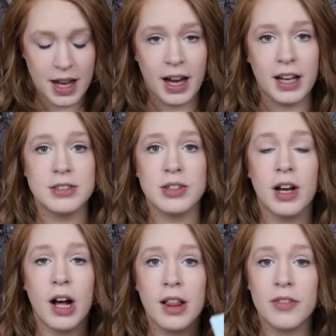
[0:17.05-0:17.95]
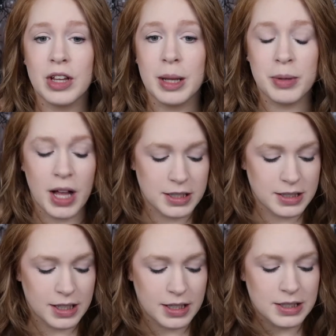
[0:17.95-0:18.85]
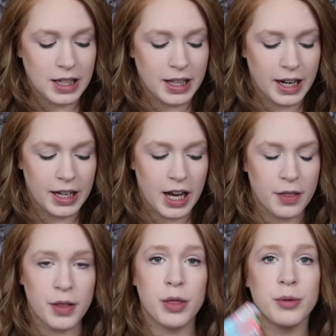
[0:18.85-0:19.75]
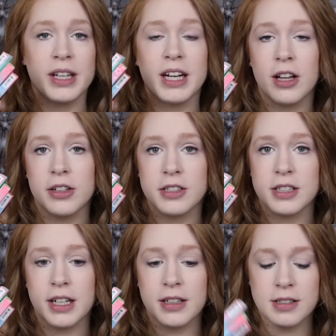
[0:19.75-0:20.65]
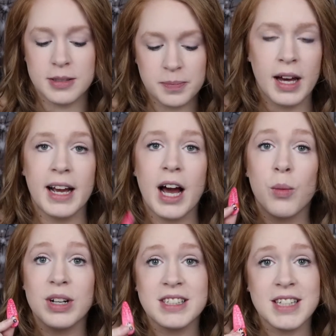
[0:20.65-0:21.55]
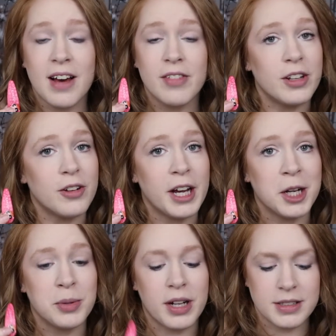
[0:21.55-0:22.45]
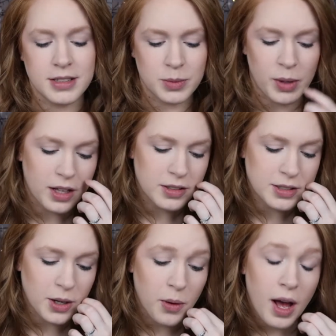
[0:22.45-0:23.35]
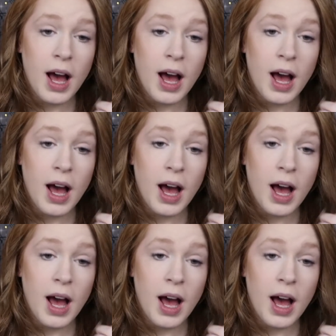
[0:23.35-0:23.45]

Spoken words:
I also got all of the lip glosses, and then I got 3 color sticks. And I got 1 set of the little hair barrettes as well. So